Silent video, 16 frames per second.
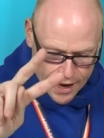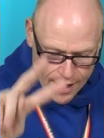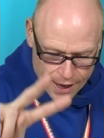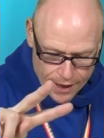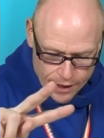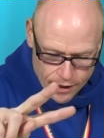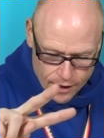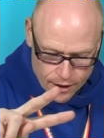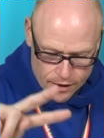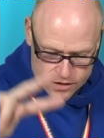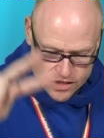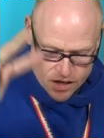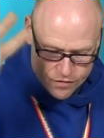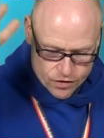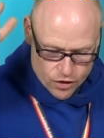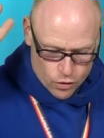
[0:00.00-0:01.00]
Ella in
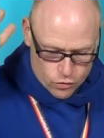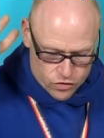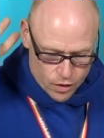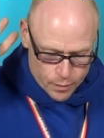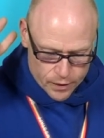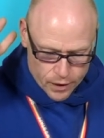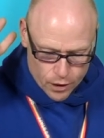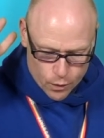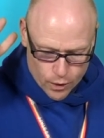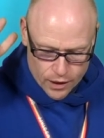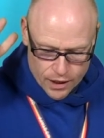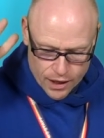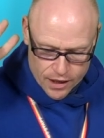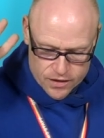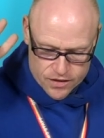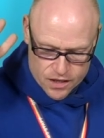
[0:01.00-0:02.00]
70W and
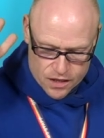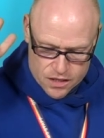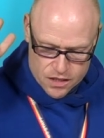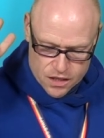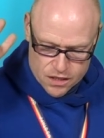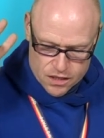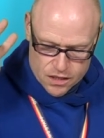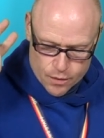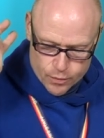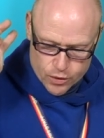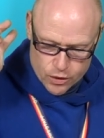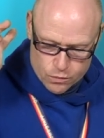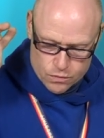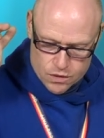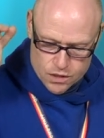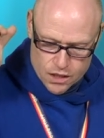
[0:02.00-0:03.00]
Katie in
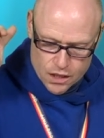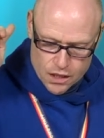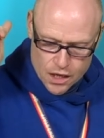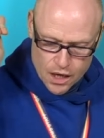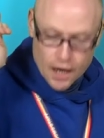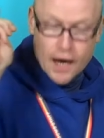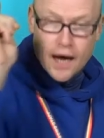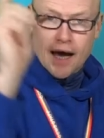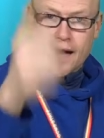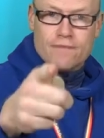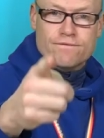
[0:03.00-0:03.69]
6WT have